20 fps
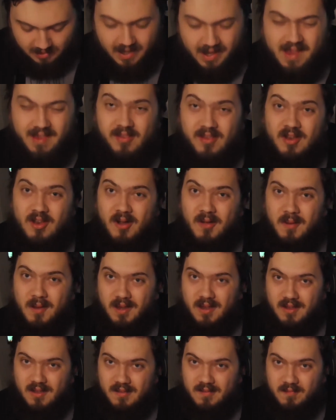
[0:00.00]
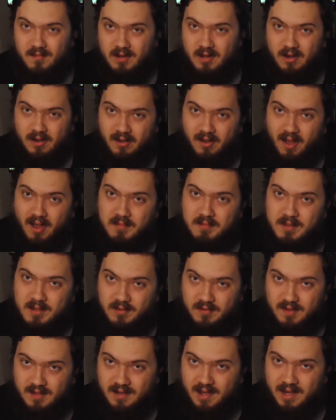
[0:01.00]
As you know in my last video, I
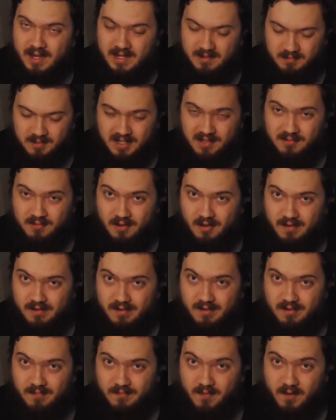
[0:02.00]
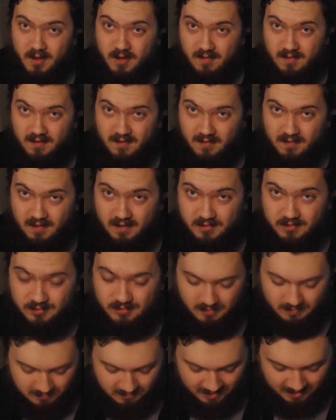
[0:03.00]
built an AMD Ryzen
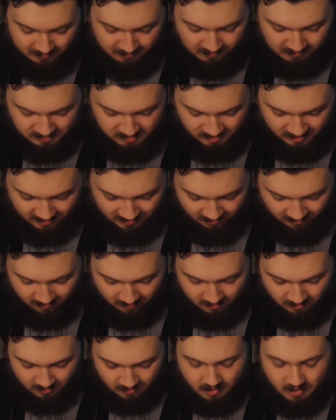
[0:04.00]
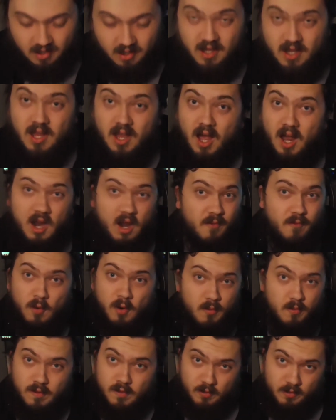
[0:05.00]
3600 gaming machine. And I thought
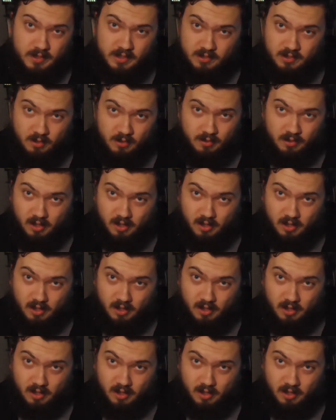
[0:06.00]
it was already good,